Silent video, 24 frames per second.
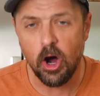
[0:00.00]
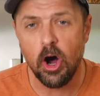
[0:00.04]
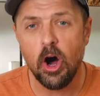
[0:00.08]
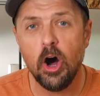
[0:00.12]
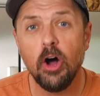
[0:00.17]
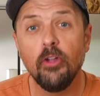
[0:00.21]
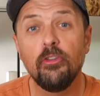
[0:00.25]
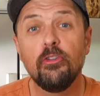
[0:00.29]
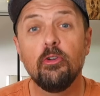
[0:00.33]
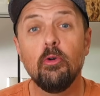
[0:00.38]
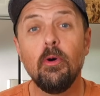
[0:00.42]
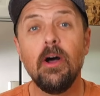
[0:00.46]

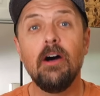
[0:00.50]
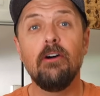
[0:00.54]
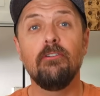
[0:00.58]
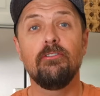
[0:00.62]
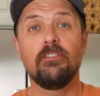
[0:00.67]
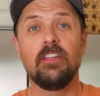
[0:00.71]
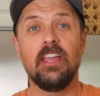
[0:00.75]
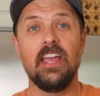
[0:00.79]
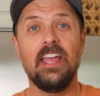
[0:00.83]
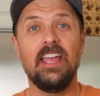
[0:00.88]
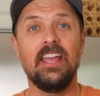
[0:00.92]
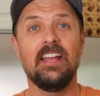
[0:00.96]
all 12
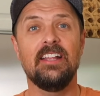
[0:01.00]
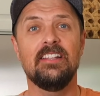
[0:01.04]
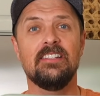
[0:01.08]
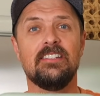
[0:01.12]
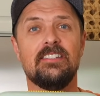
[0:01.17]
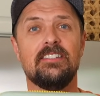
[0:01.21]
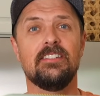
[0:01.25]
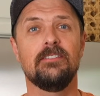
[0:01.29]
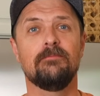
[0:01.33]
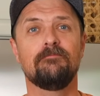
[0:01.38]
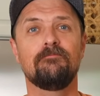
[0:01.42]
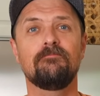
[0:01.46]

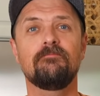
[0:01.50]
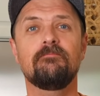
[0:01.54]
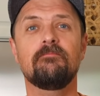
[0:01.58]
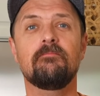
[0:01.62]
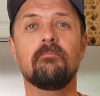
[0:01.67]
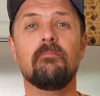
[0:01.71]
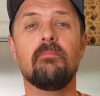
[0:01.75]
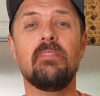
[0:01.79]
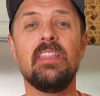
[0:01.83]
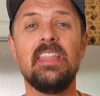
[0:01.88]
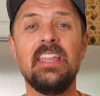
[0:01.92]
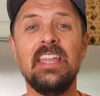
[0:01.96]
cans
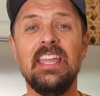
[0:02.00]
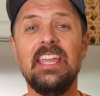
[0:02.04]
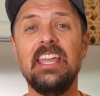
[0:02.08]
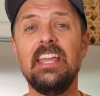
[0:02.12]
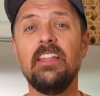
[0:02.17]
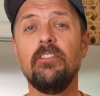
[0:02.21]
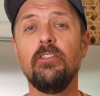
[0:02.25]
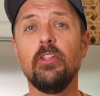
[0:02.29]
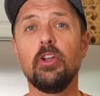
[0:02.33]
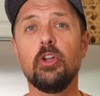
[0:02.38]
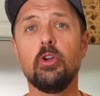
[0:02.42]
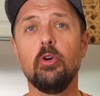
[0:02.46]

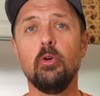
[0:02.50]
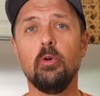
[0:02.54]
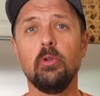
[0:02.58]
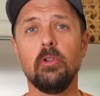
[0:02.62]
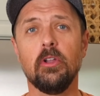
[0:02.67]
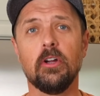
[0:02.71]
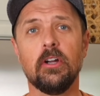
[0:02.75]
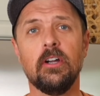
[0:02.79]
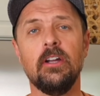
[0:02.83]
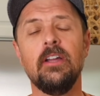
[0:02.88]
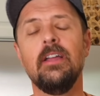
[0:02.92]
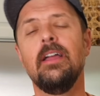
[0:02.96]
in the
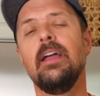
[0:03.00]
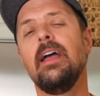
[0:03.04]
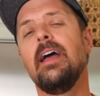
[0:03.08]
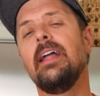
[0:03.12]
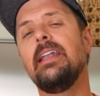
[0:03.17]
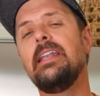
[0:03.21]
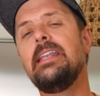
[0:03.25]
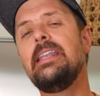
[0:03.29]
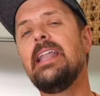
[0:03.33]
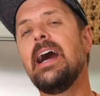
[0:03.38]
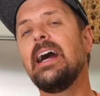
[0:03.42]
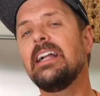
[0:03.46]
cooler,
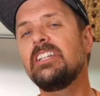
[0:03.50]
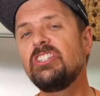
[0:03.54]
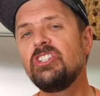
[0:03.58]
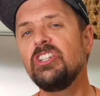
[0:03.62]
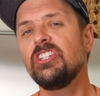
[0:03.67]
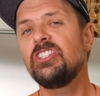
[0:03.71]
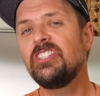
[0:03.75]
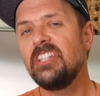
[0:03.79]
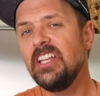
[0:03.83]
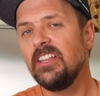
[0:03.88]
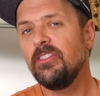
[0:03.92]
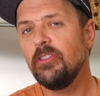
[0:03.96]
not
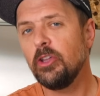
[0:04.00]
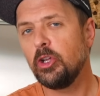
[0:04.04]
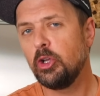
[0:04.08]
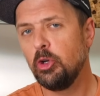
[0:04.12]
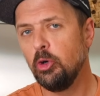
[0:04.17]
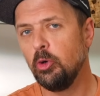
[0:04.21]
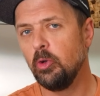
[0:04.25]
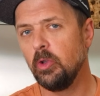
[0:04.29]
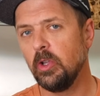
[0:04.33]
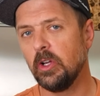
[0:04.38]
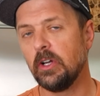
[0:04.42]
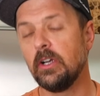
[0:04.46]
just in the
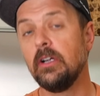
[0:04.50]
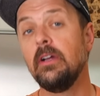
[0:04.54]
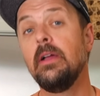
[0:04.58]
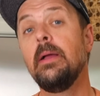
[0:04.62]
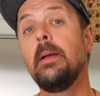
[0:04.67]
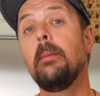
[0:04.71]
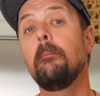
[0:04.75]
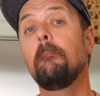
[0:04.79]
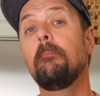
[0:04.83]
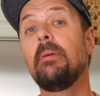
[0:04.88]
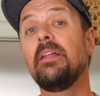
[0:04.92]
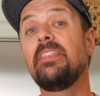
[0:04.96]
cooler,
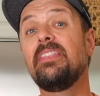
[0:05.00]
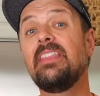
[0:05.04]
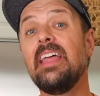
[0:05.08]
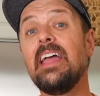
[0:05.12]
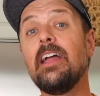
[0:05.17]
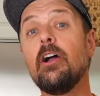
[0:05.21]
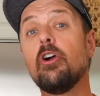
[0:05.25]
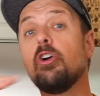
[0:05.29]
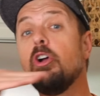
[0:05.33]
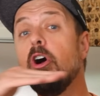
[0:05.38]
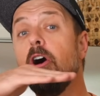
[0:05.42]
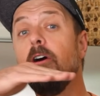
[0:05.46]
but they
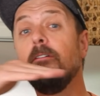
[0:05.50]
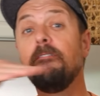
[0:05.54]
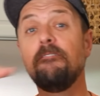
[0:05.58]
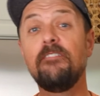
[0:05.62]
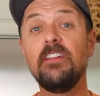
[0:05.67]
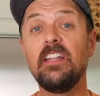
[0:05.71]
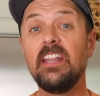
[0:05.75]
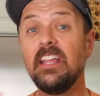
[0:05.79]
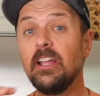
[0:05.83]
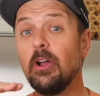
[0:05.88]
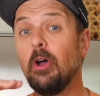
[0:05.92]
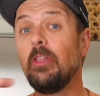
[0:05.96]
are all
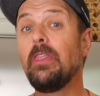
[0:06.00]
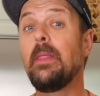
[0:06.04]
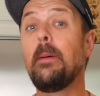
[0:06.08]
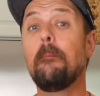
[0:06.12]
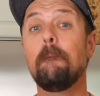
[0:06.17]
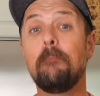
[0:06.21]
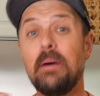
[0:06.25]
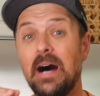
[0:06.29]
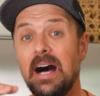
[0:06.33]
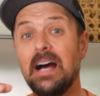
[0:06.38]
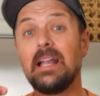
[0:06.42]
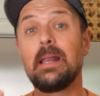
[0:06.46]
fitting on the
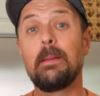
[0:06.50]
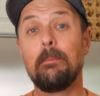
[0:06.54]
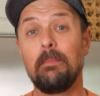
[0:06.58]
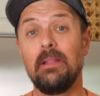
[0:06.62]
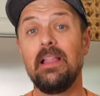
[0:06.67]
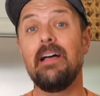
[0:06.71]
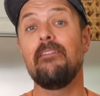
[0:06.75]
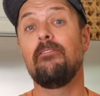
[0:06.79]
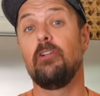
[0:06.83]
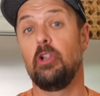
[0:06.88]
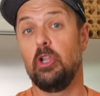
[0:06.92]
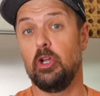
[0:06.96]
bottom
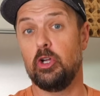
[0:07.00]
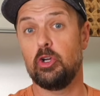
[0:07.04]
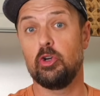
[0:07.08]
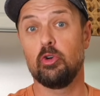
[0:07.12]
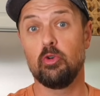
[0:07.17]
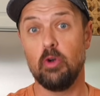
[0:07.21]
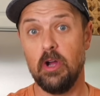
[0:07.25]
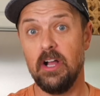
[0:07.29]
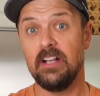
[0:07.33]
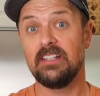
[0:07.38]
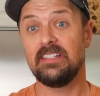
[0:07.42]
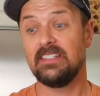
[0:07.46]
level,
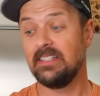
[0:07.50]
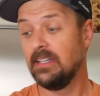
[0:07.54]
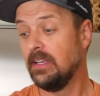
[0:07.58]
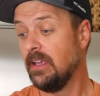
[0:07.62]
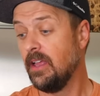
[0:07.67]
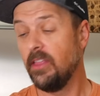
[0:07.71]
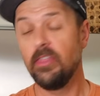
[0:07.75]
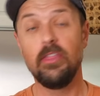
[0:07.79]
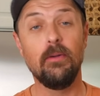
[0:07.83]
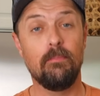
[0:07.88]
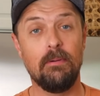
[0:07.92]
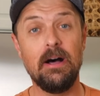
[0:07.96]
across
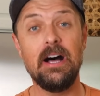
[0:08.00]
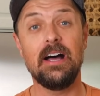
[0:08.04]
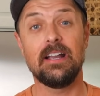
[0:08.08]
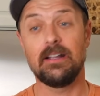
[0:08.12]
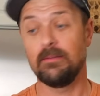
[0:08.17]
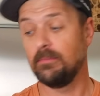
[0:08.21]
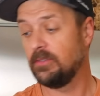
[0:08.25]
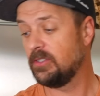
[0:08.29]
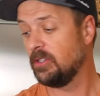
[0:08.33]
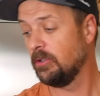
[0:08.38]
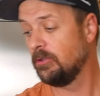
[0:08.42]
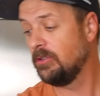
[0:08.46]
the
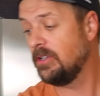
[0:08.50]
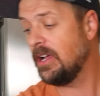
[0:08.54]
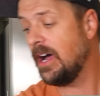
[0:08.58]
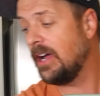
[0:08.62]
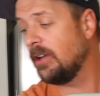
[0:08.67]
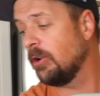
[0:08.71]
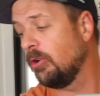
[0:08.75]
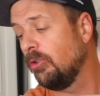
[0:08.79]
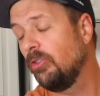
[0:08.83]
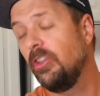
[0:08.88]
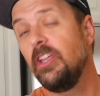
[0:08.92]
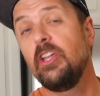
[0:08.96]
bottom. So not
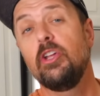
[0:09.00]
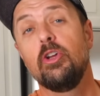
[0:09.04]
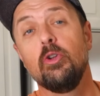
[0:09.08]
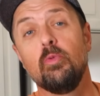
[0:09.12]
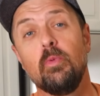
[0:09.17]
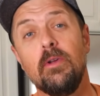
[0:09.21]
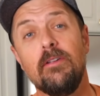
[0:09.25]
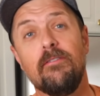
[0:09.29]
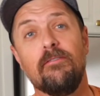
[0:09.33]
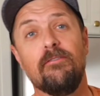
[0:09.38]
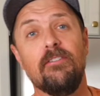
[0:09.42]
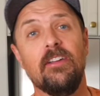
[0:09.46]
only could
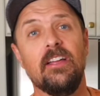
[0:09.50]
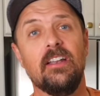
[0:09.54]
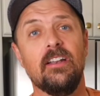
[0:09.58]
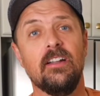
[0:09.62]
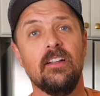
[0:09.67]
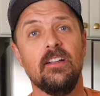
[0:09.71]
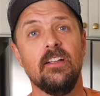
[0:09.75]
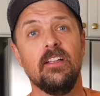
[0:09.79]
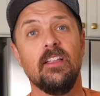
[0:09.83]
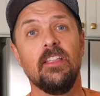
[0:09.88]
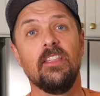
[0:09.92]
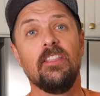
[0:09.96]
we
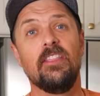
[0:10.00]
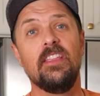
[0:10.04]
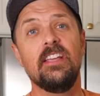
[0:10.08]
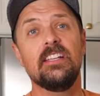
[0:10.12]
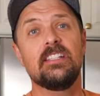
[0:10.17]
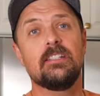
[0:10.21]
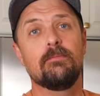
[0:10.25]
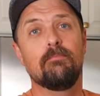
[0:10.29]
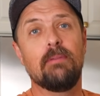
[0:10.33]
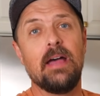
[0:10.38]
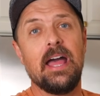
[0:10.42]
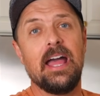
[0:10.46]
fit
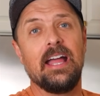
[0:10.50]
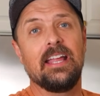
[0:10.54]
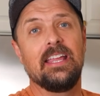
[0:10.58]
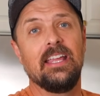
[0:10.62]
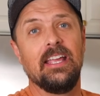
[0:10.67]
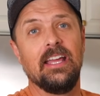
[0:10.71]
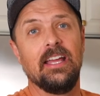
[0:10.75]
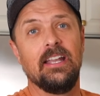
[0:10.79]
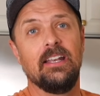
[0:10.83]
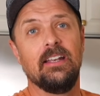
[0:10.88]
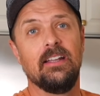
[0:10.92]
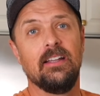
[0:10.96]
this back
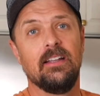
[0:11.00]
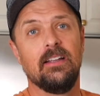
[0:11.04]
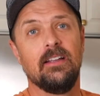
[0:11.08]
in,